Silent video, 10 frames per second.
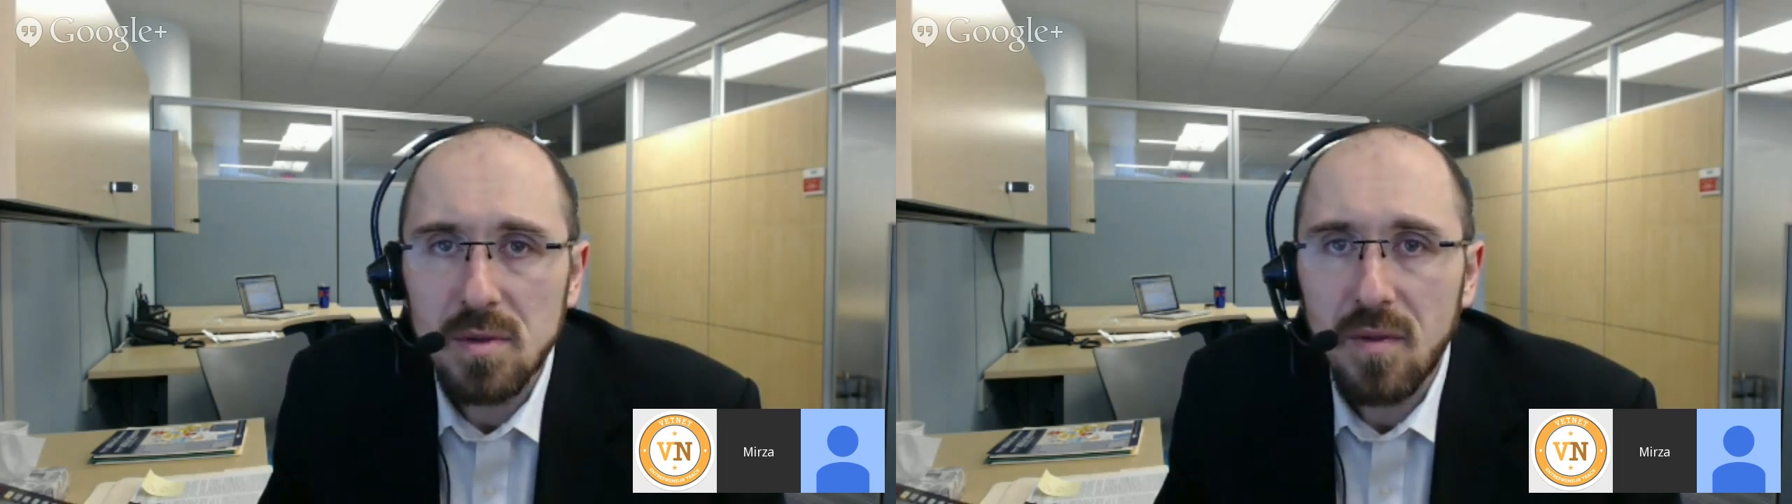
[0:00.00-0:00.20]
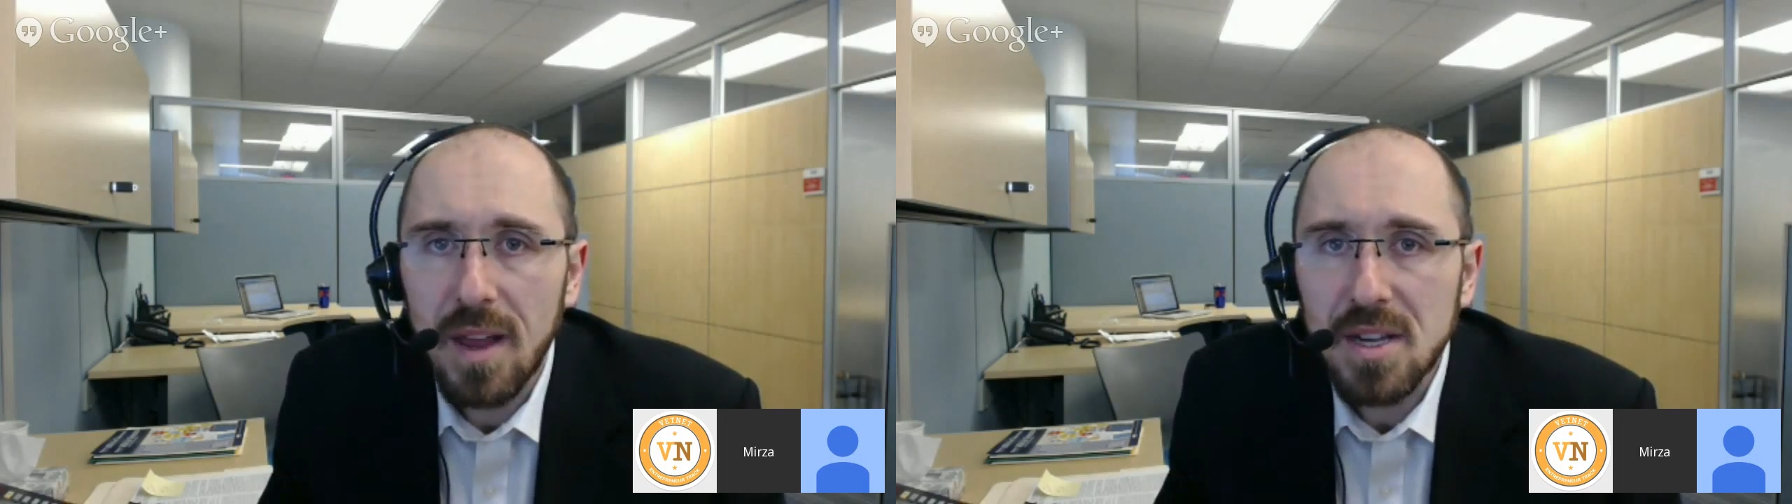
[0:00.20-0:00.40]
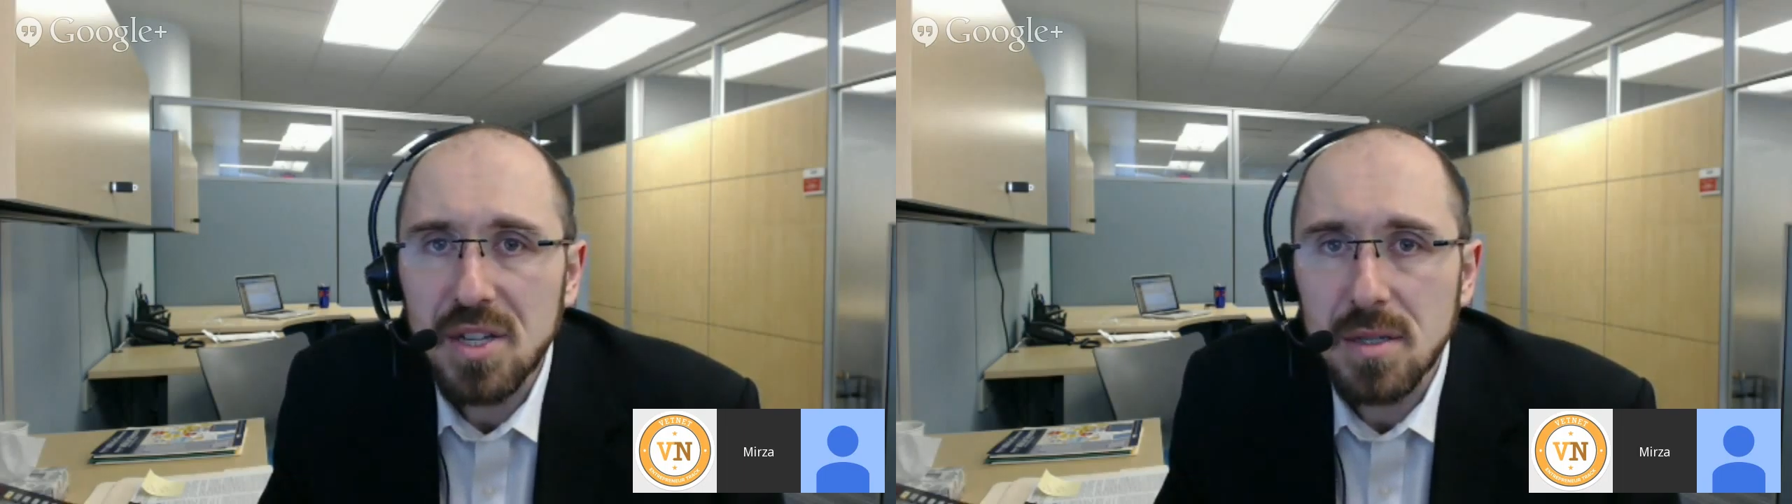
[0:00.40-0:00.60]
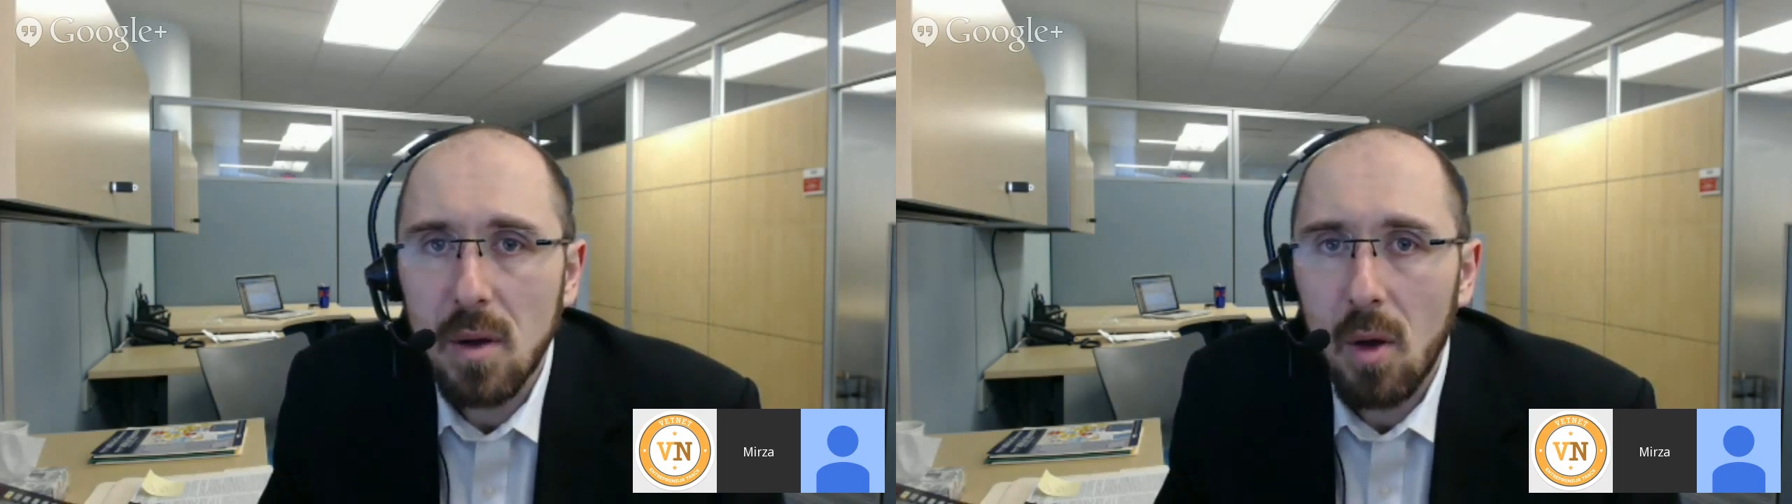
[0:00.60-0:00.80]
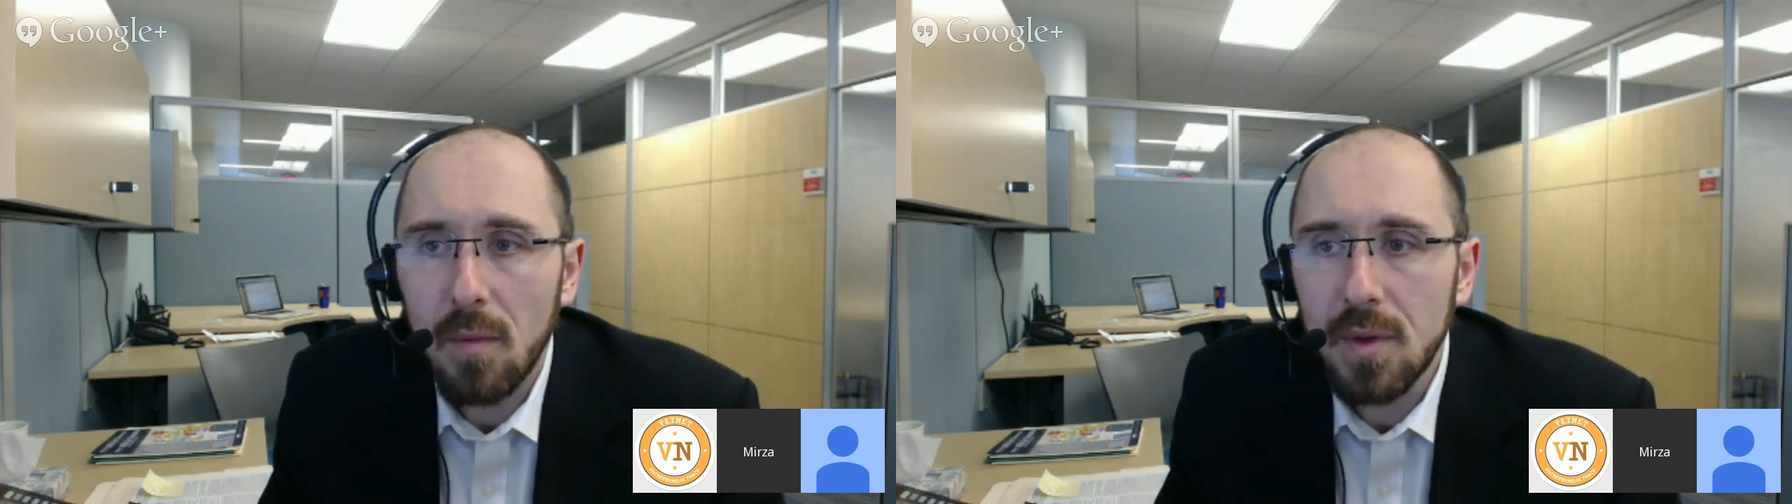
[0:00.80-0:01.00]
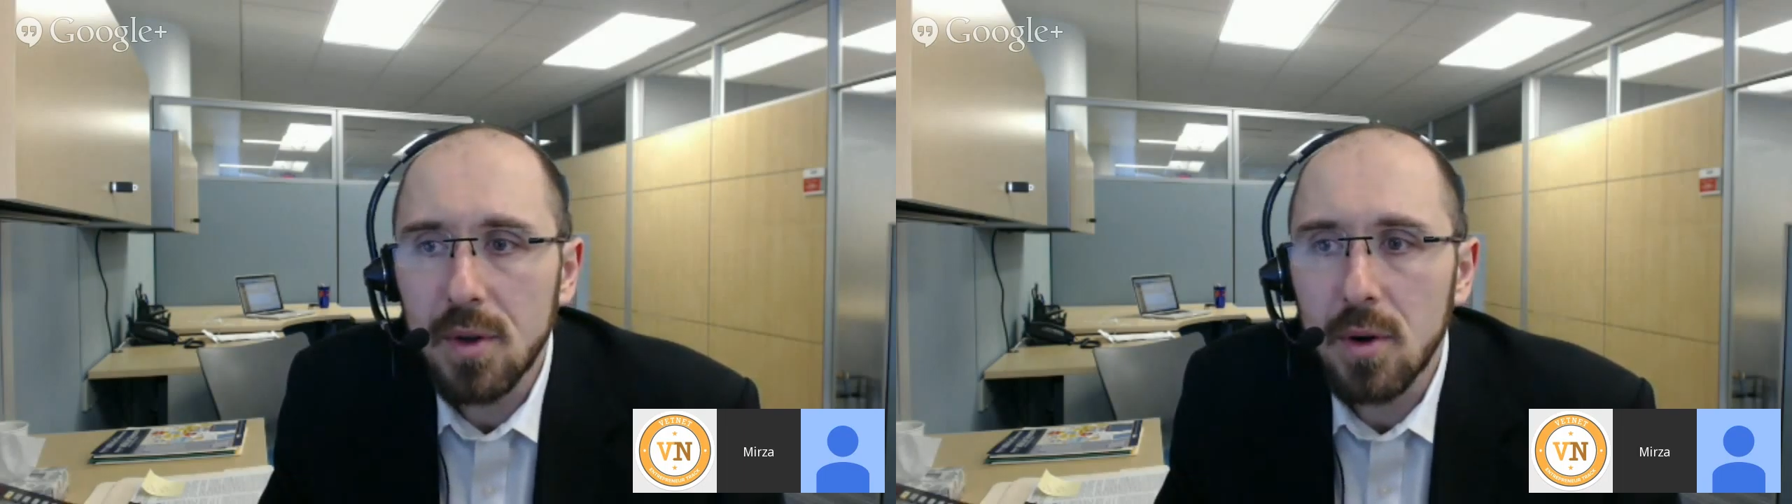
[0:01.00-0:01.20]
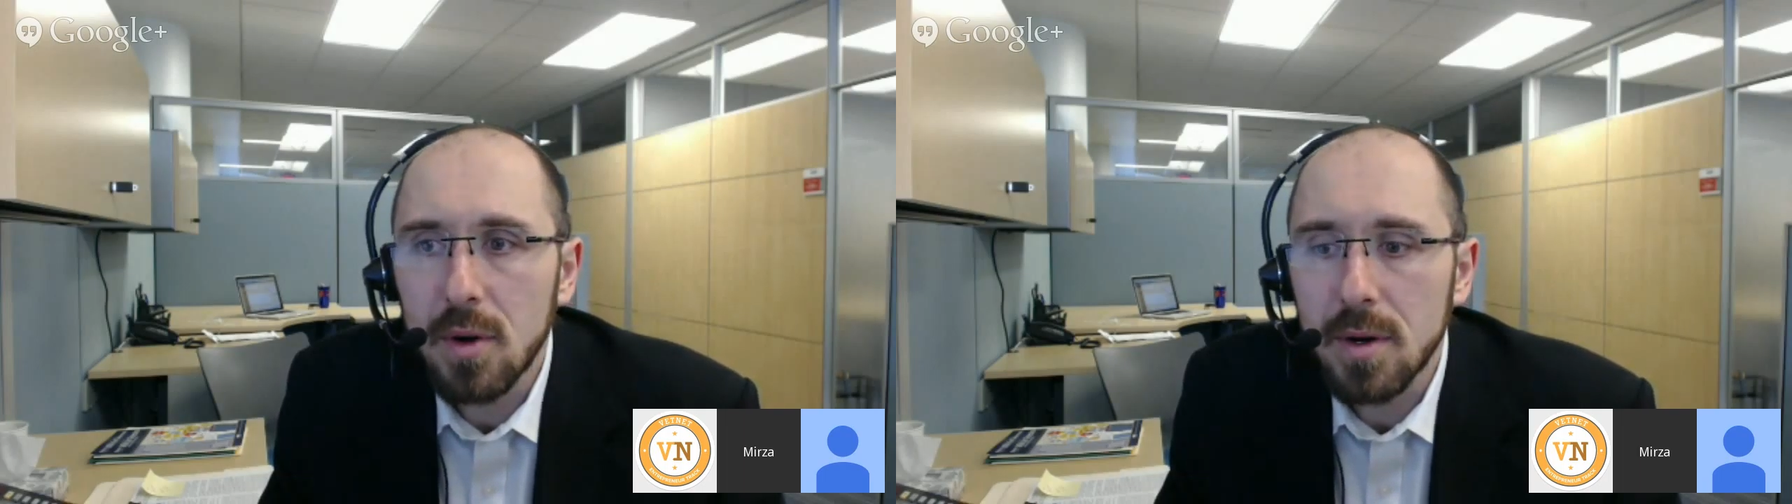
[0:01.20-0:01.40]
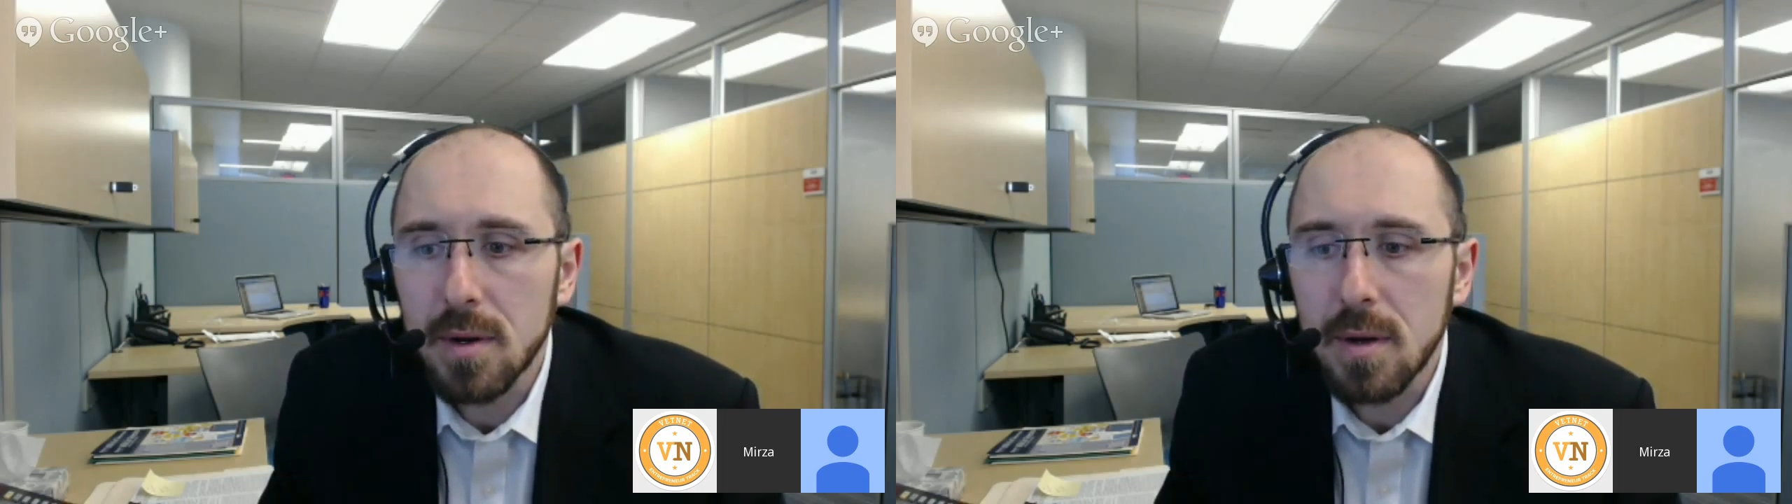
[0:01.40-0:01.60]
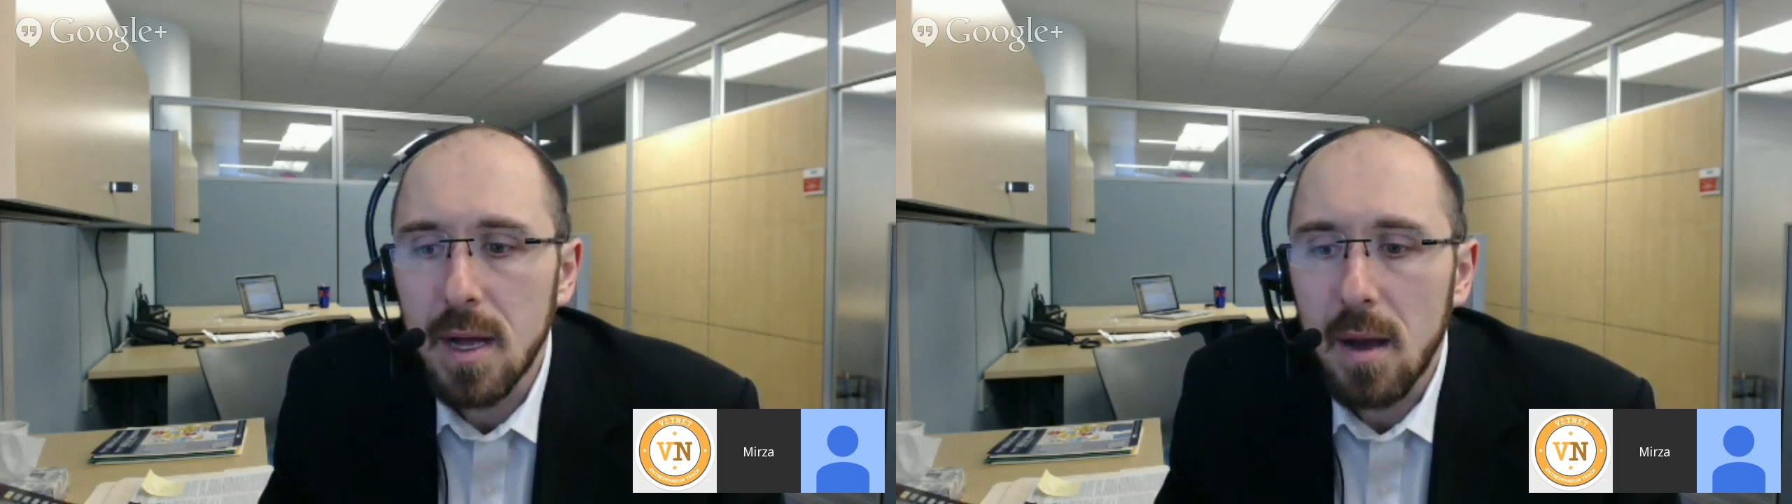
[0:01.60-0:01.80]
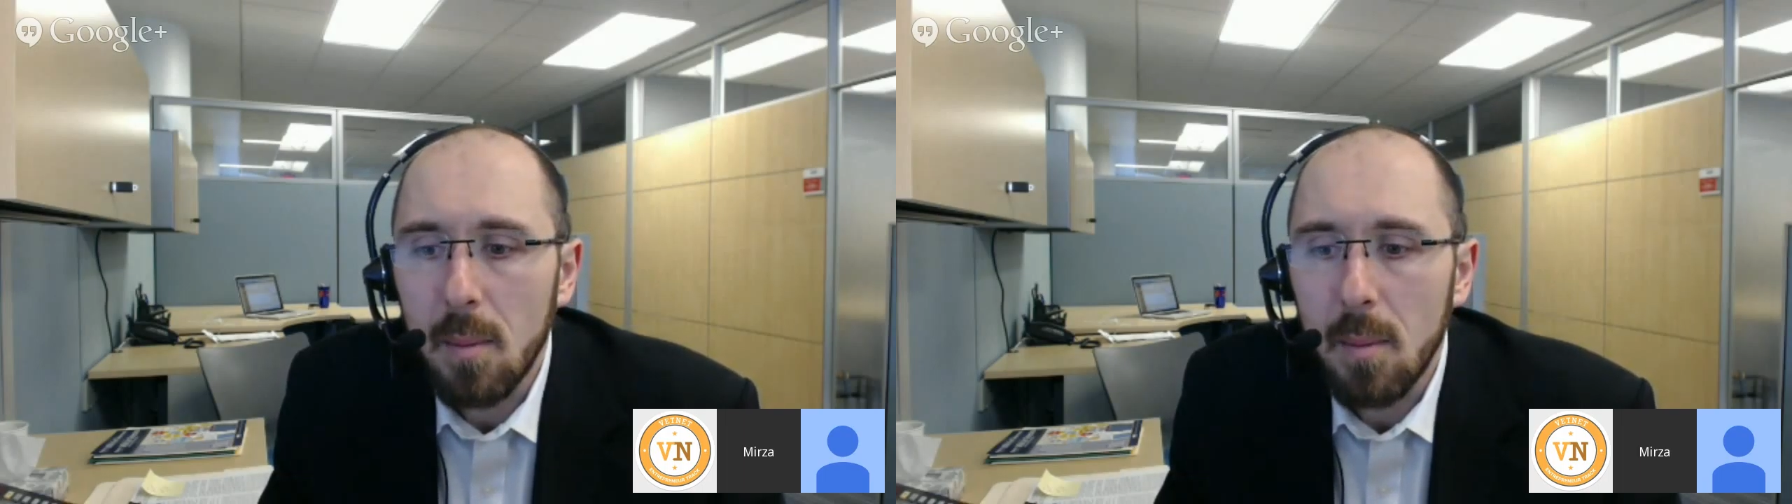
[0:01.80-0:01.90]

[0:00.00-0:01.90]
a reflection of your